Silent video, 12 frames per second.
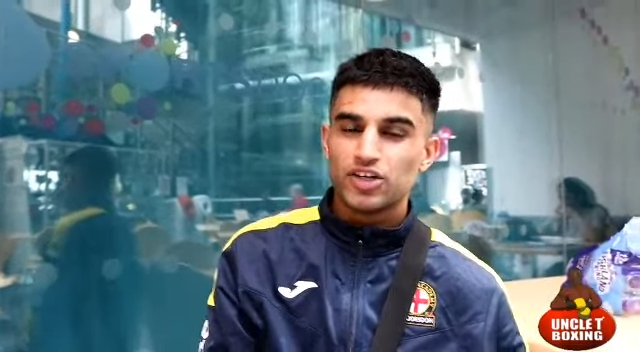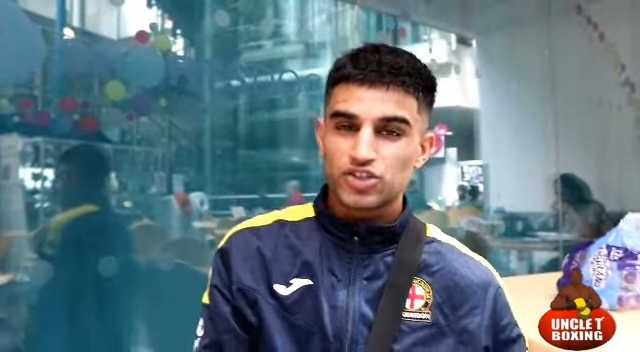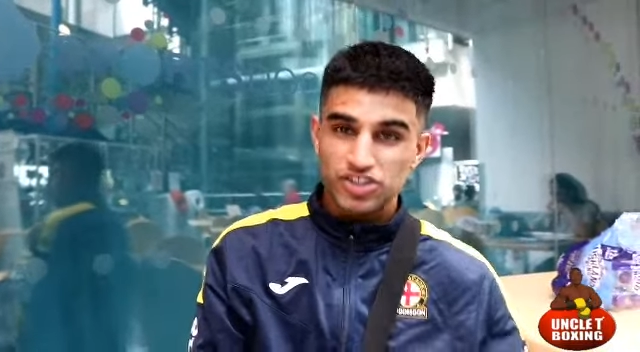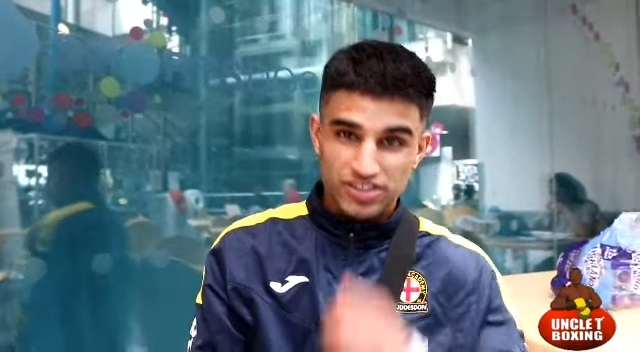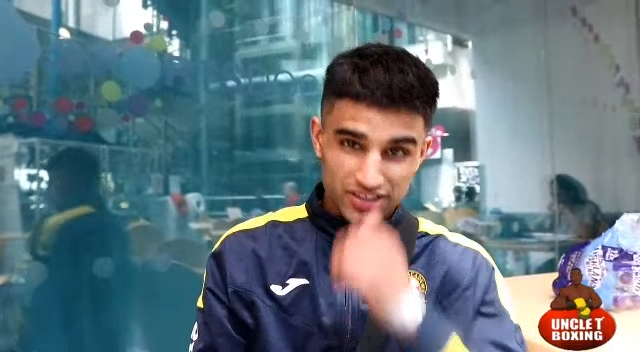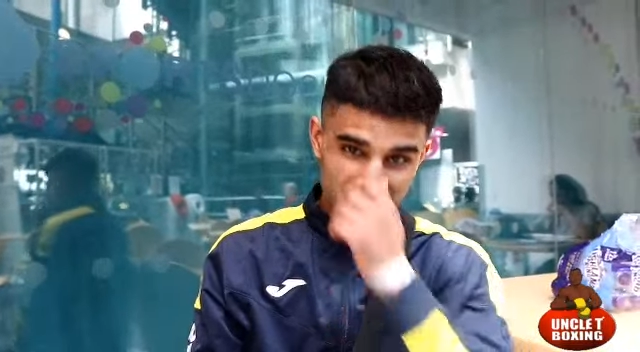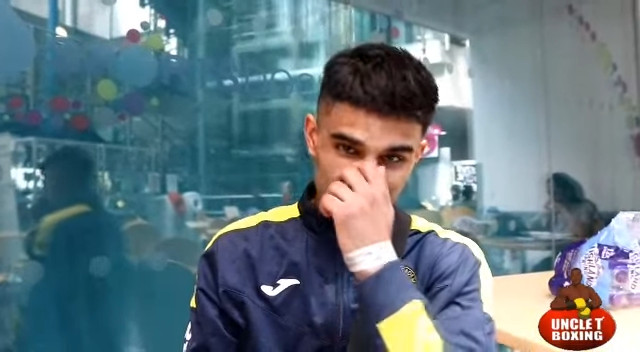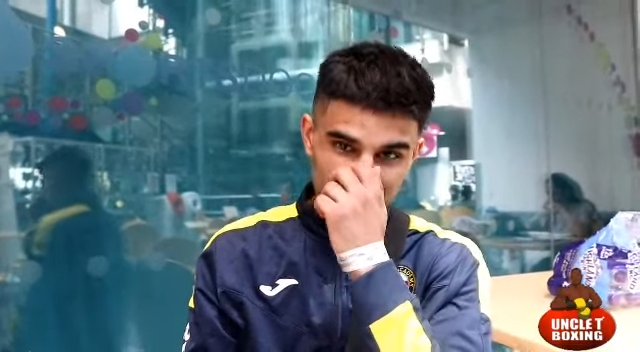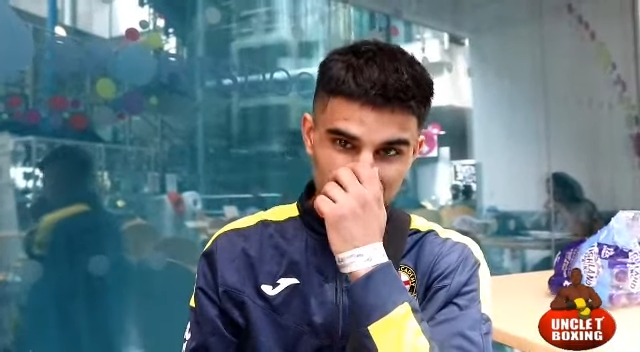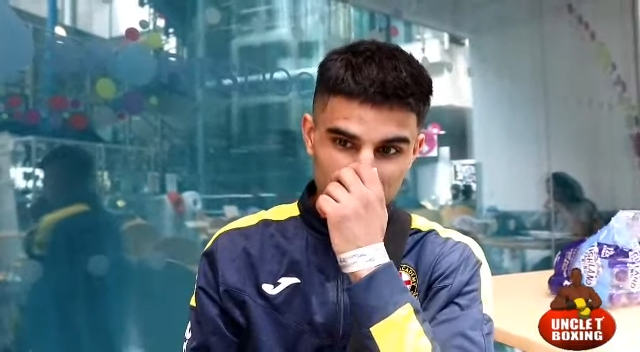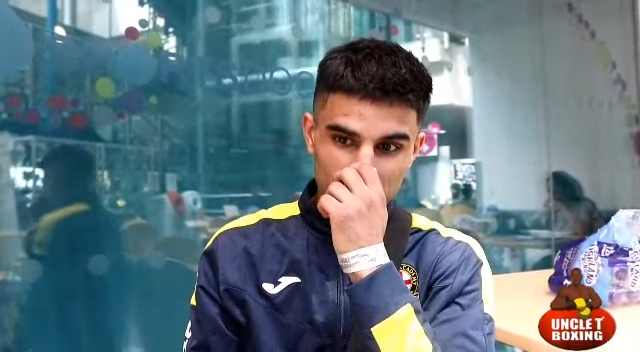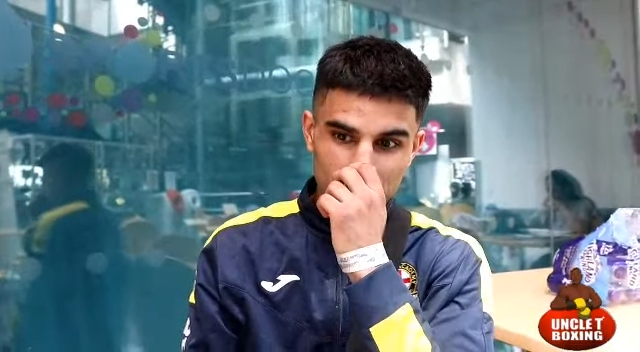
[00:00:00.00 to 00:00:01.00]
Just.
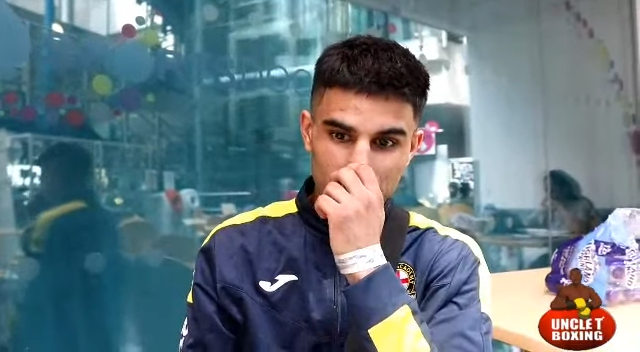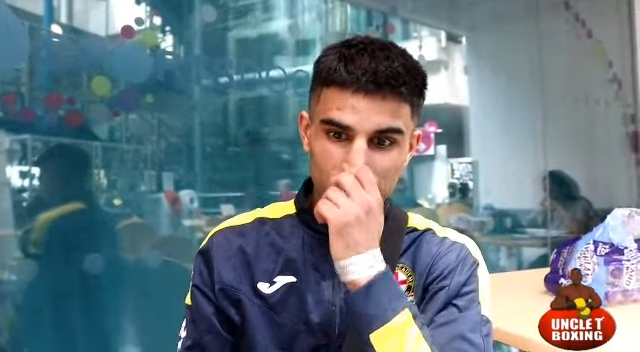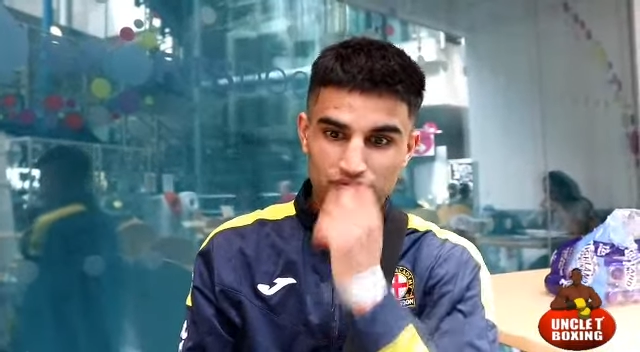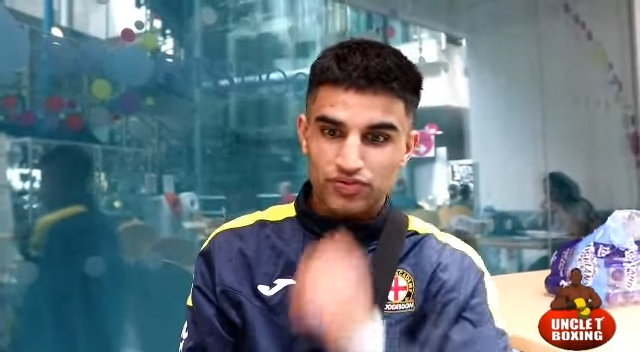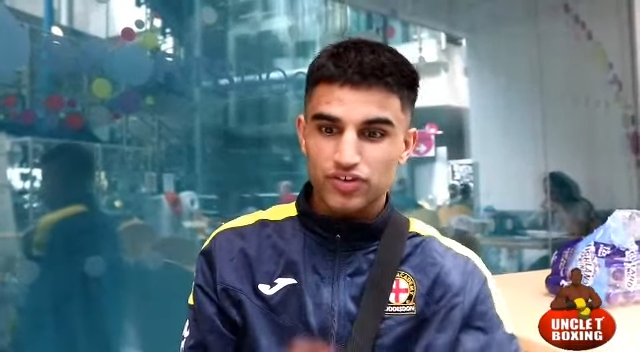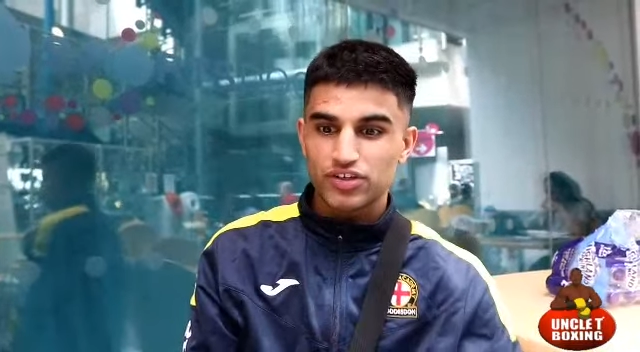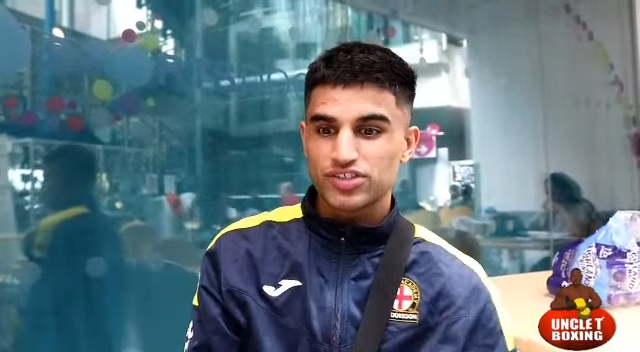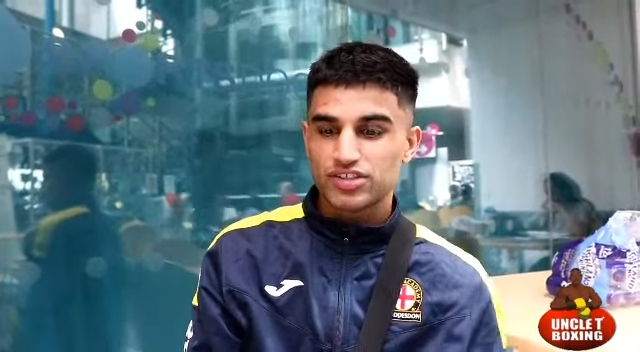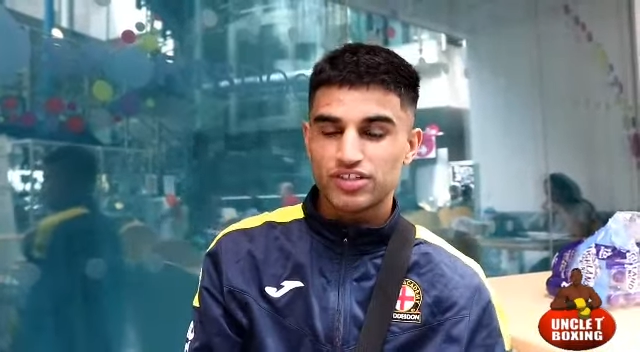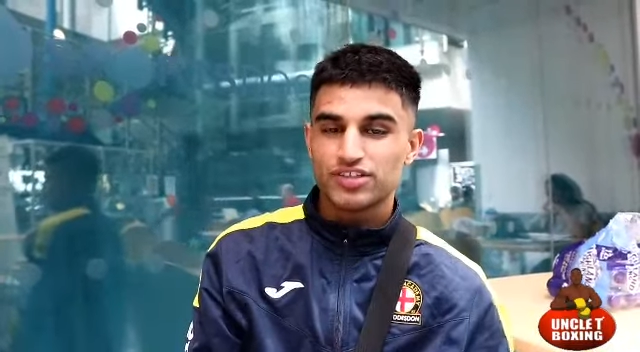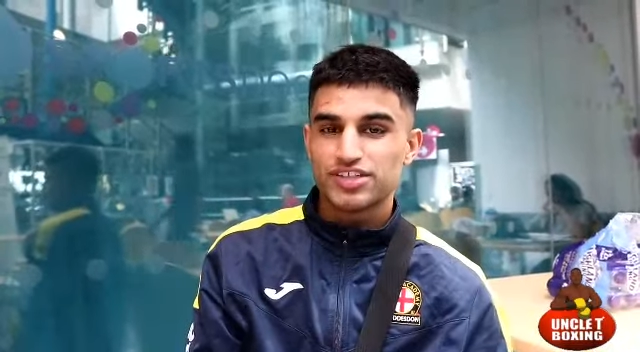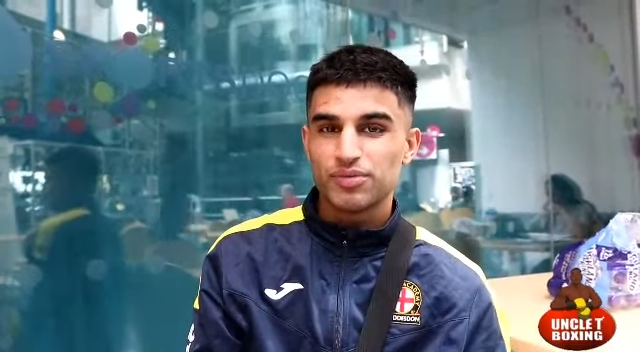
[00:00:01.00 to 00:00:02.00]
Uh first
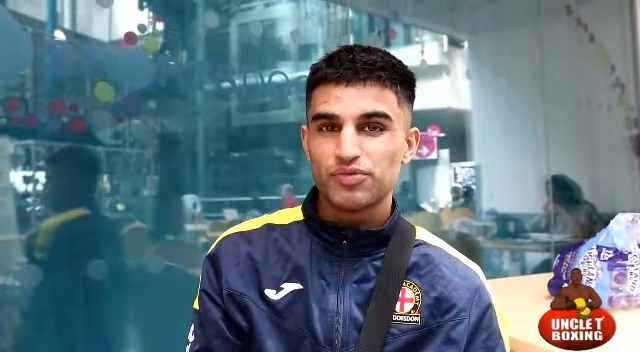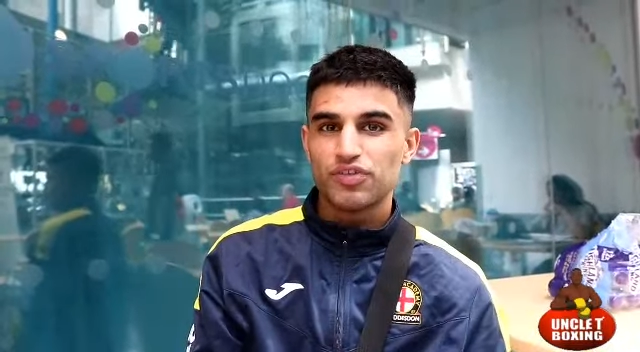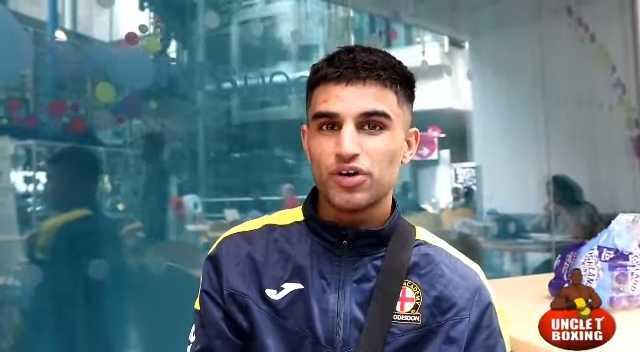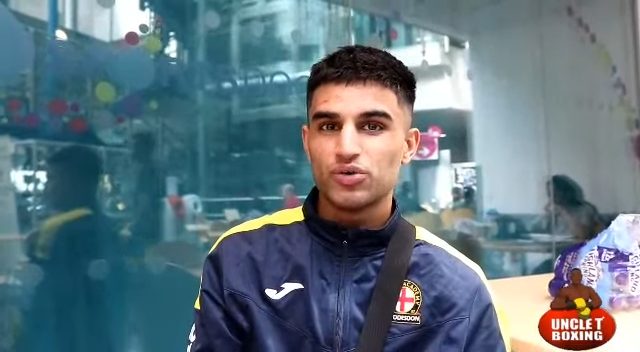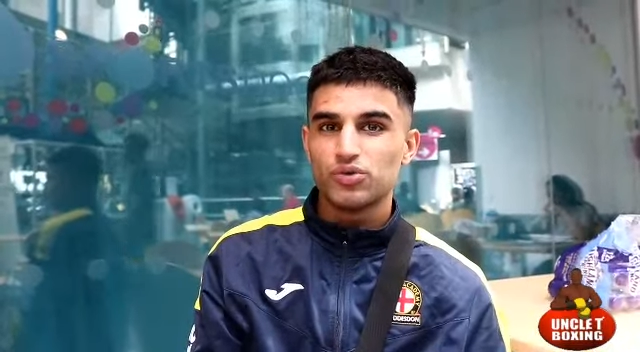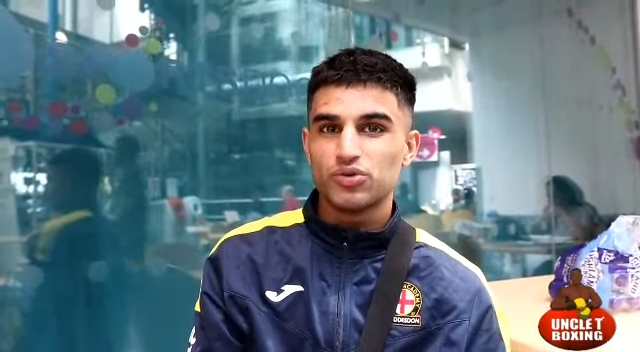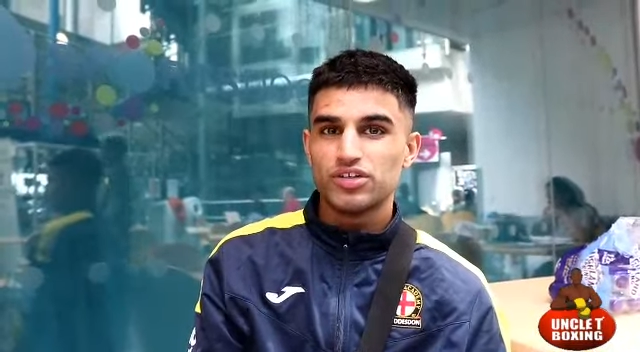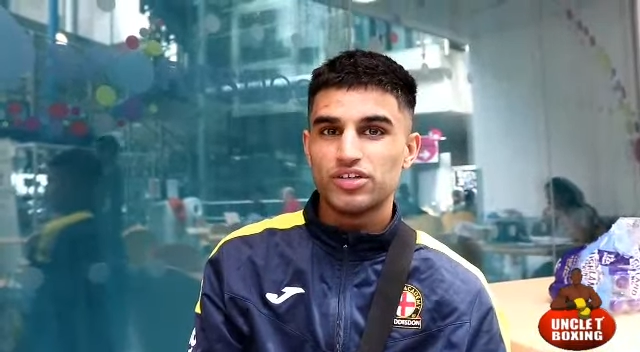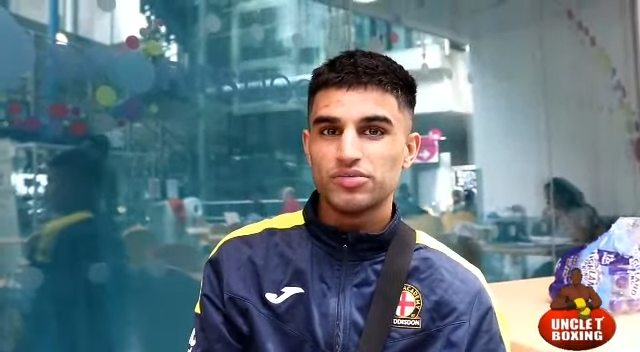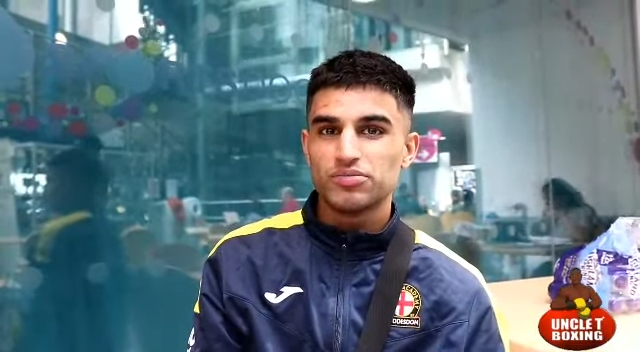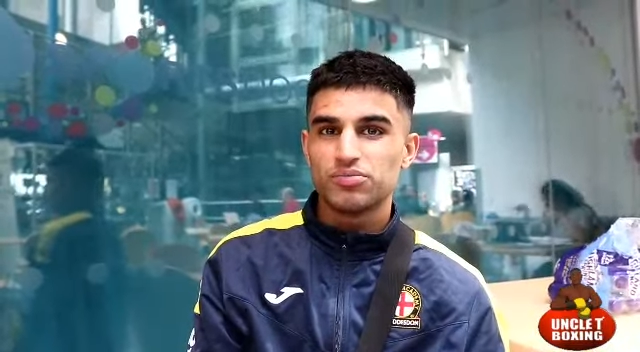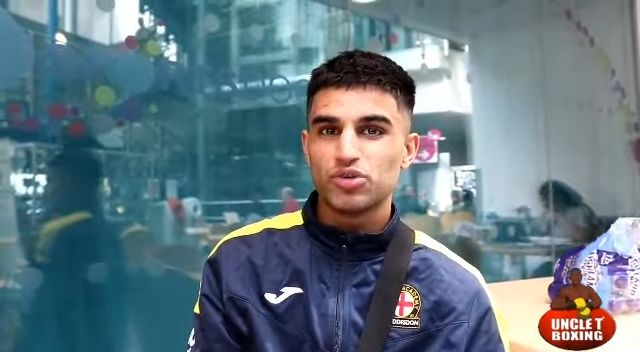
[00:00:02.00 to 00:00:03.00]
uh, semi-final um,